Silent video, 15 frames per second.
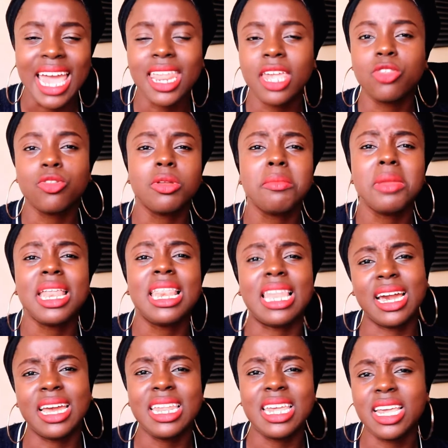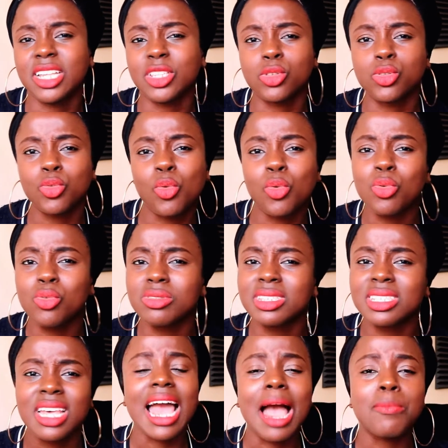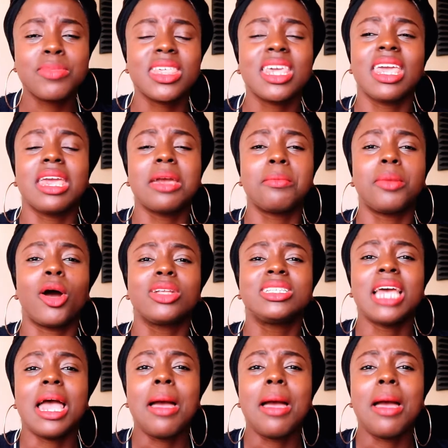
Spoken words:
And I don't mean learning in schools. I'm thinking about